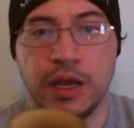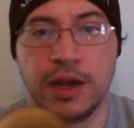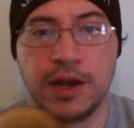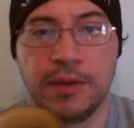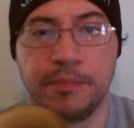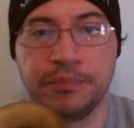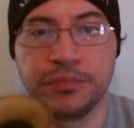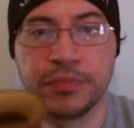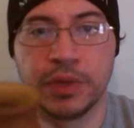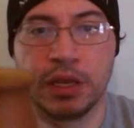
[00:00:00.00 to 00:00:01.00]

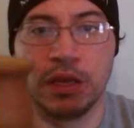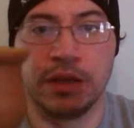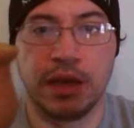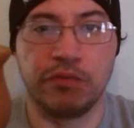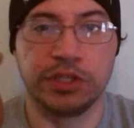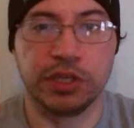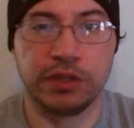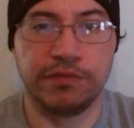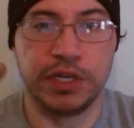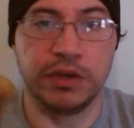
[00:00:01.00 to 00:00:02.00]
I've watched
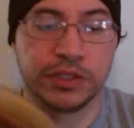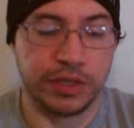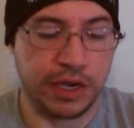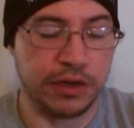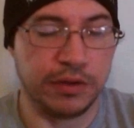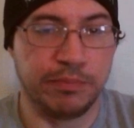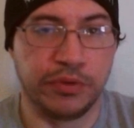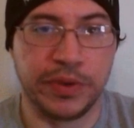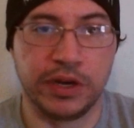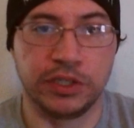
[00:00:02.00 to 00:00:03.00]
other videos on how to
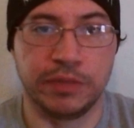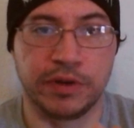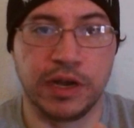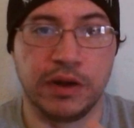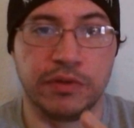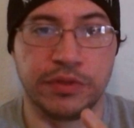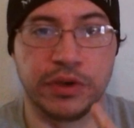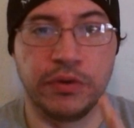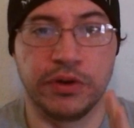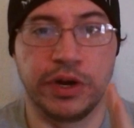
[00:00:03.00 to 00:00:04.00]
prepare a chimarrão with
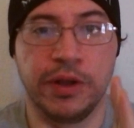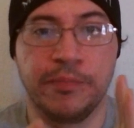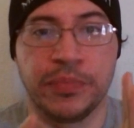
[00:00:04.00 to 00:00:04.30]
a gourd,